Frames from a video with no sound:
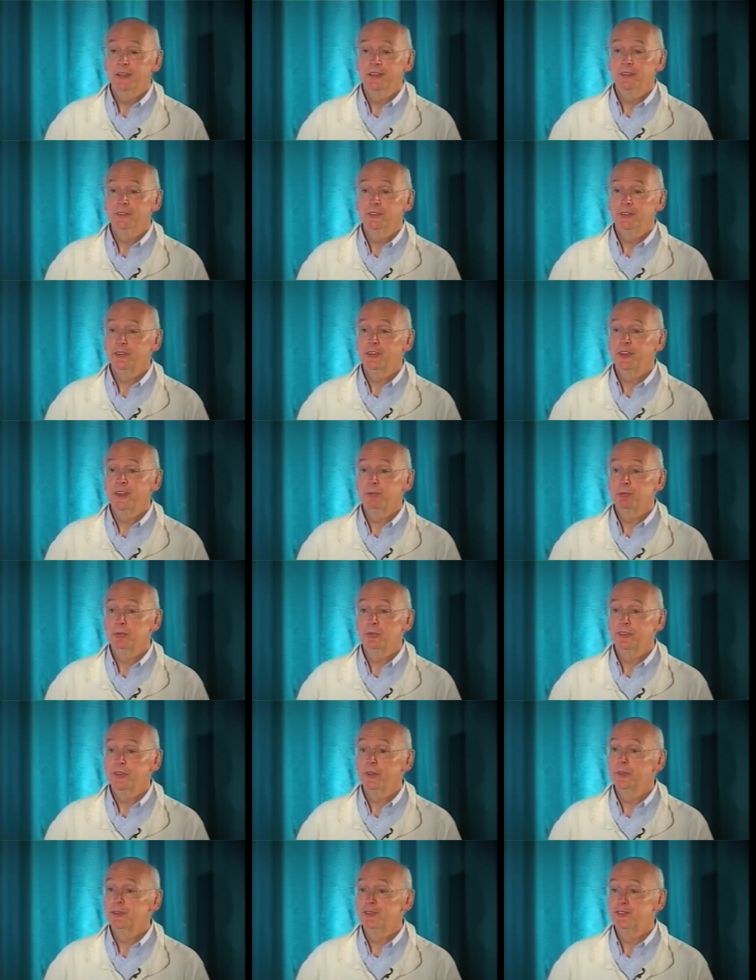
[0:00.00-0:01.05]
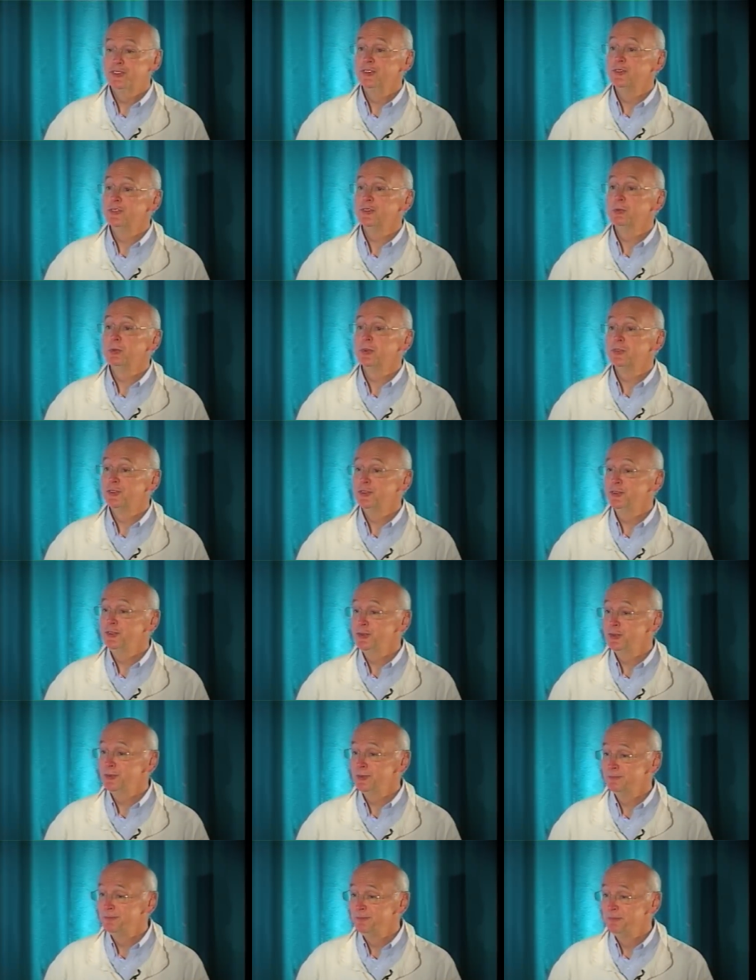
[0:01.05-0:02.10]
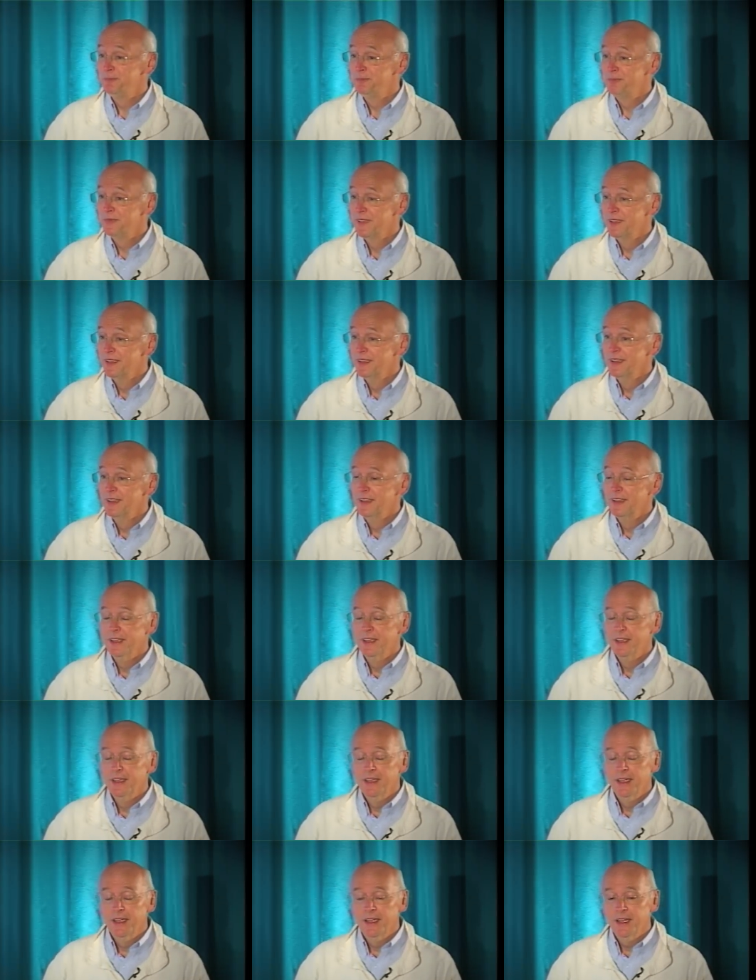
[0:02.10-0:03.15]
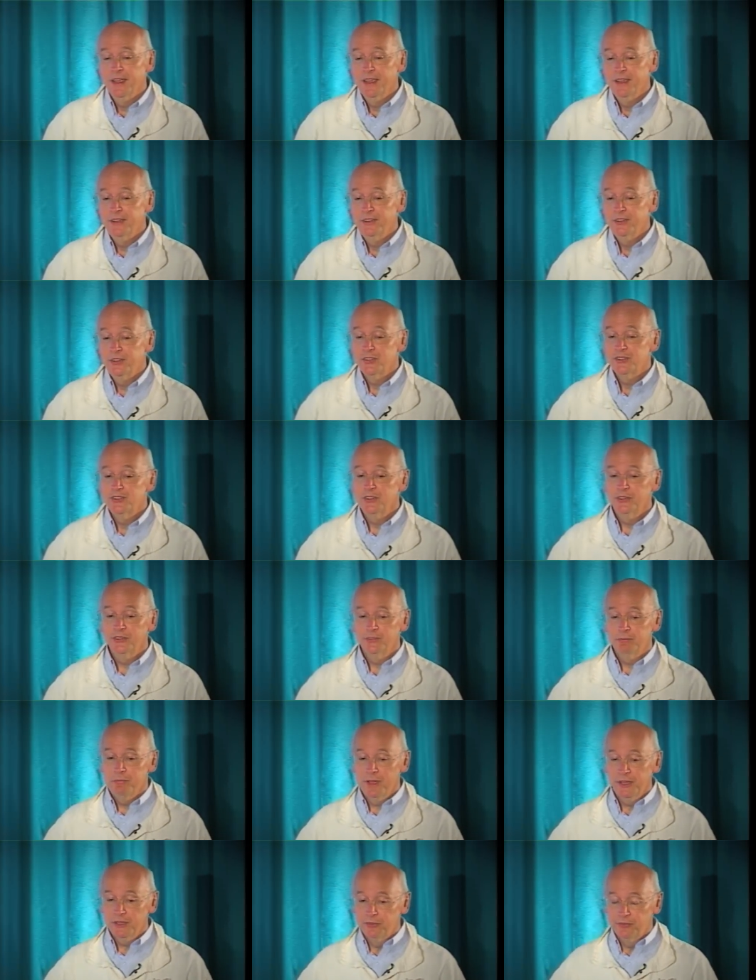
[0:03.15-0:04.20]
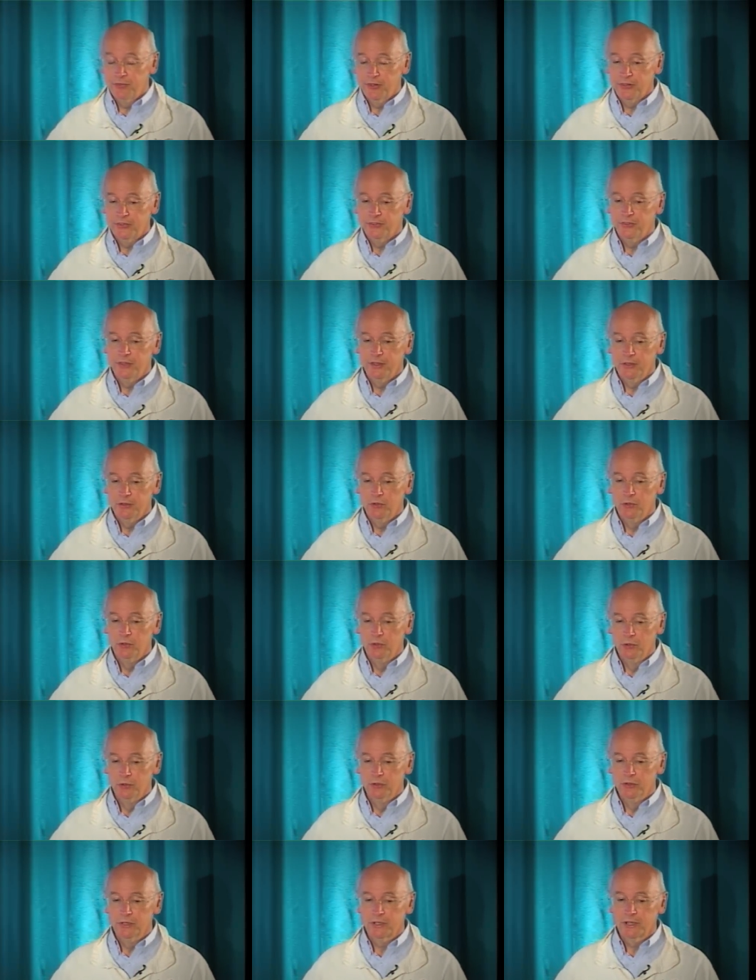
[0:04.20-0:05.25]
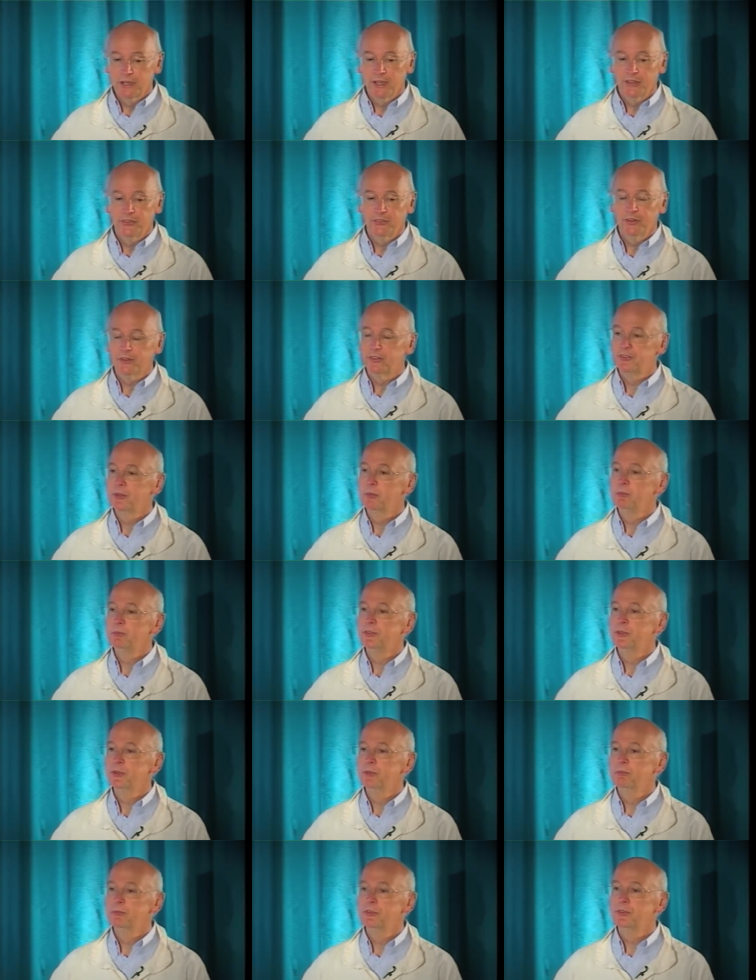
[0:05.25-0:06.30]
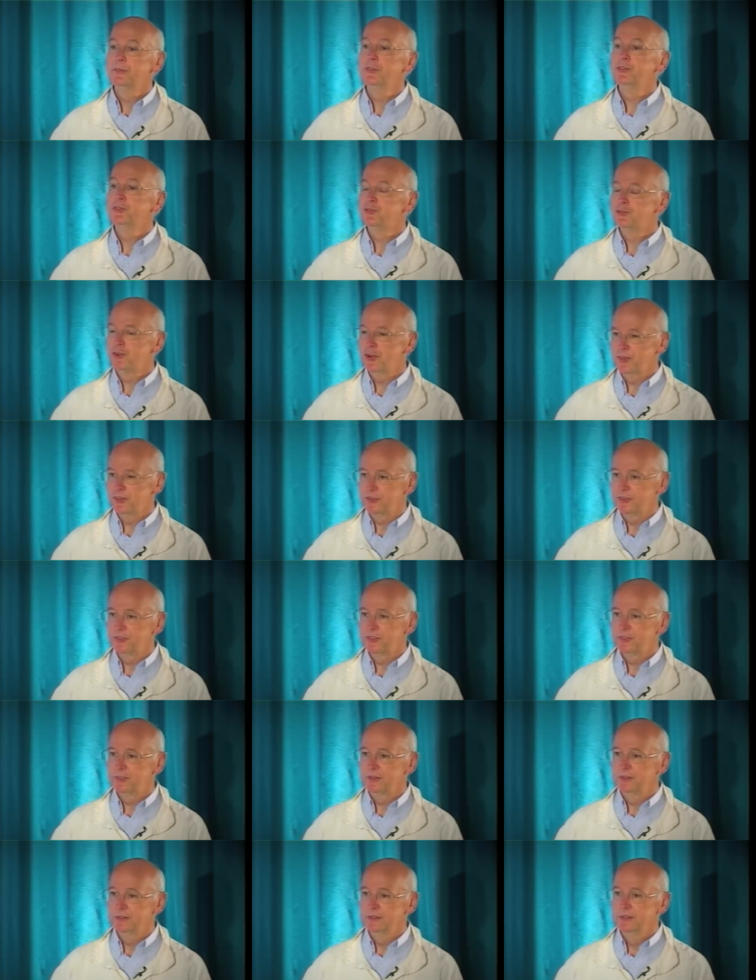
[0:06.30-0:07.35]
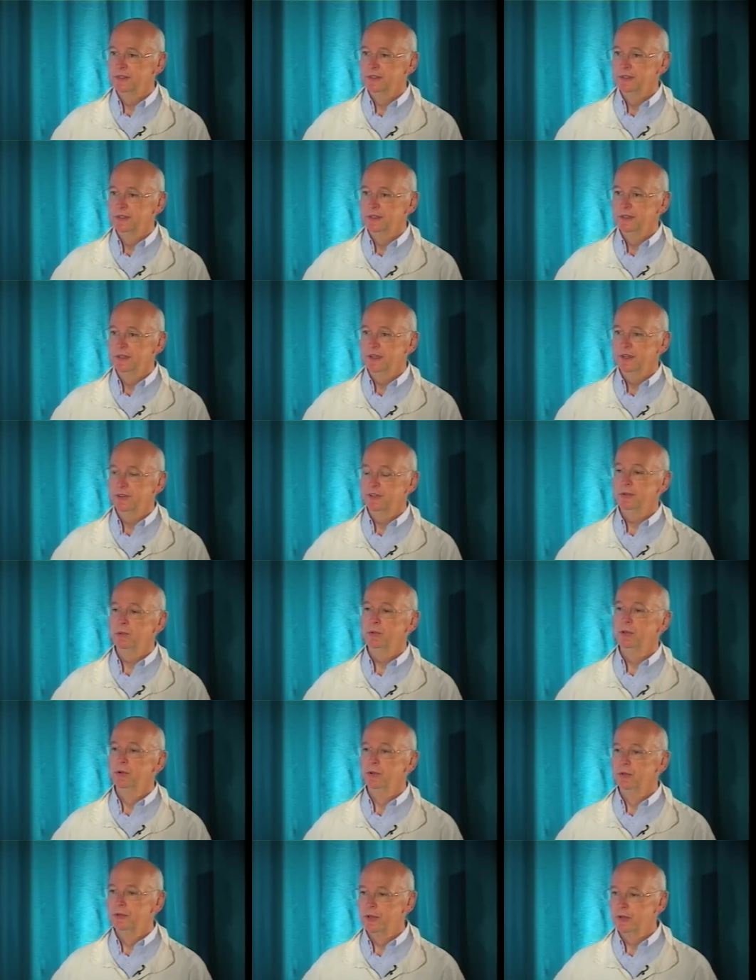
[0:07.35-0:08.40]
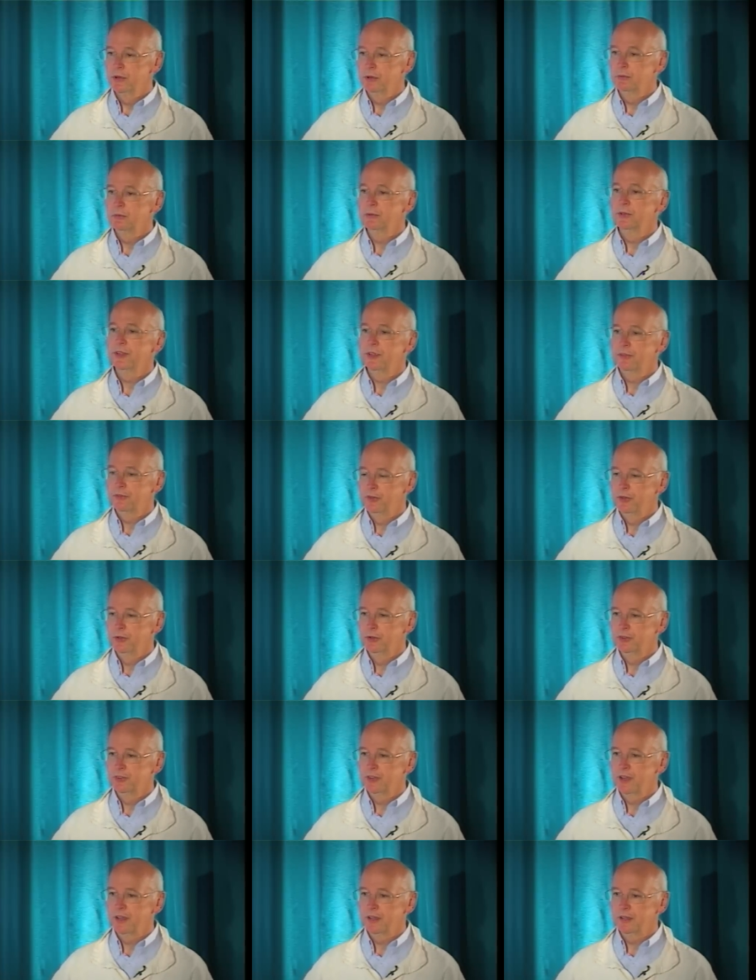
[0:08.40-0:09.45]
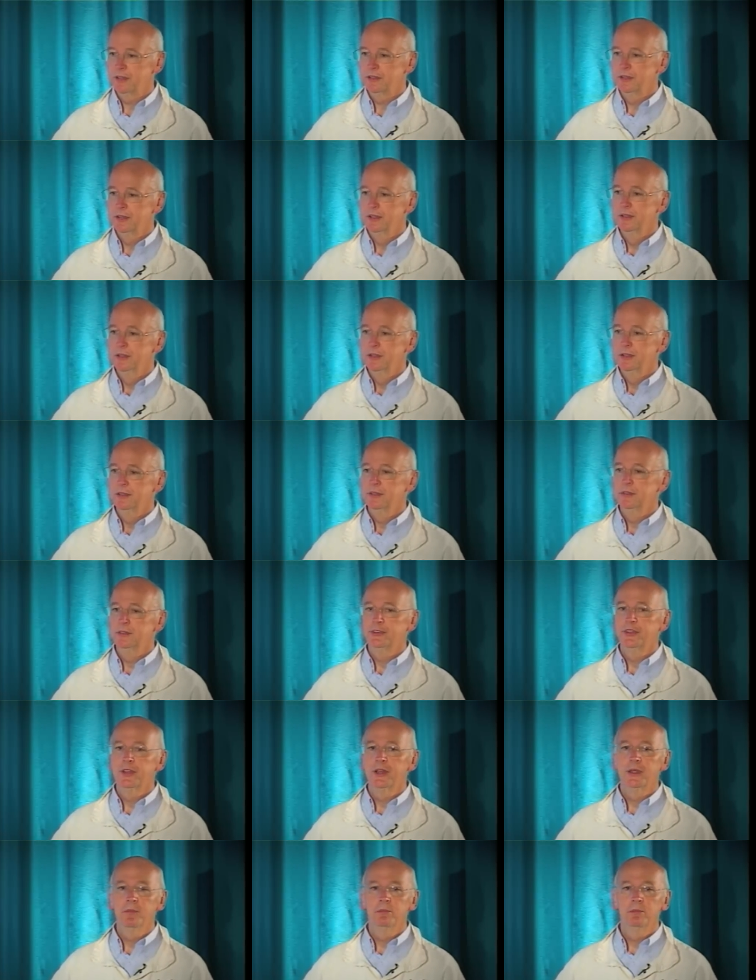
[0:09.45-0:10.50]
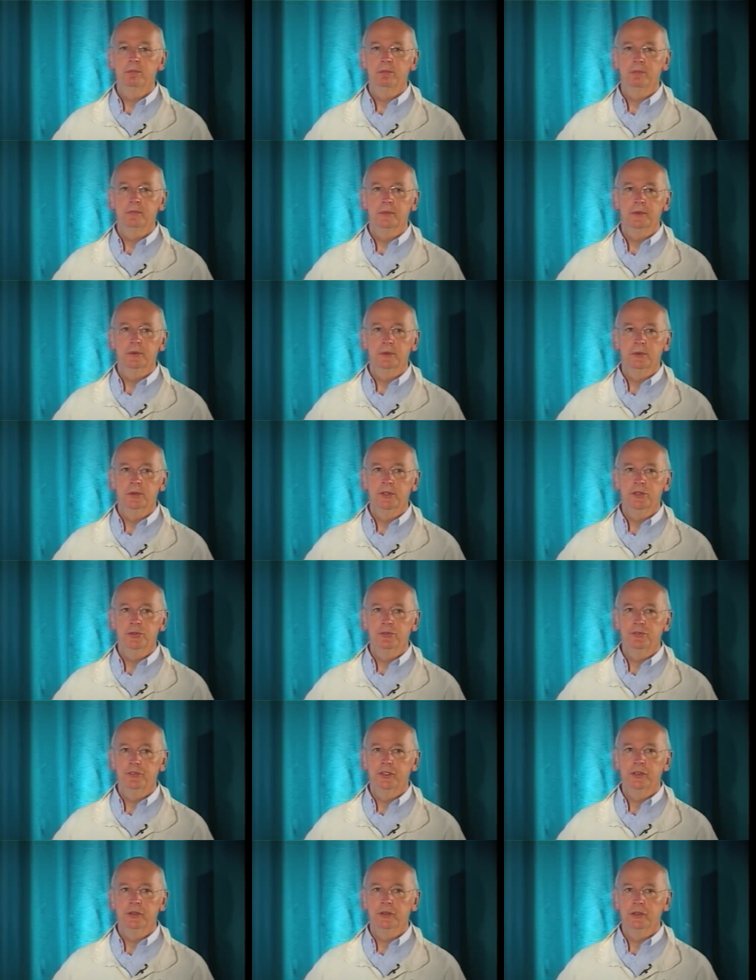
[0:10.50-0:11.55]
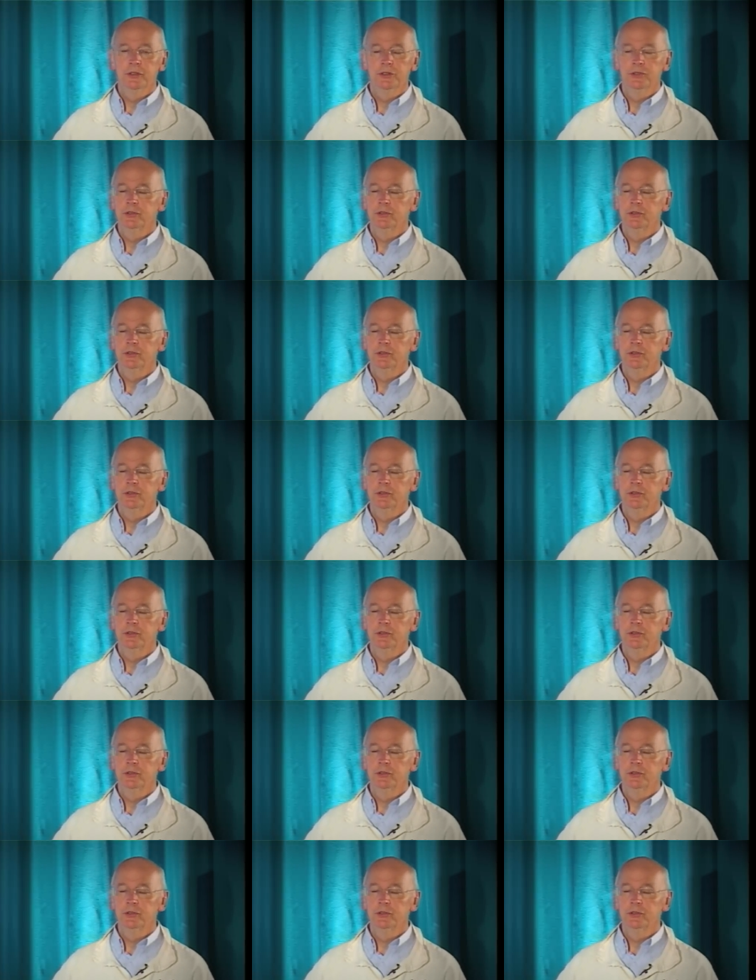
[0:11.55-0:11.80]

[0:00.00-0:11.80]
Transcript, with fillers: any disciple tells Jesus what to do. And she's manifesting all the classic symptoms of stress. I think we all know what that feels like. The time where you feel that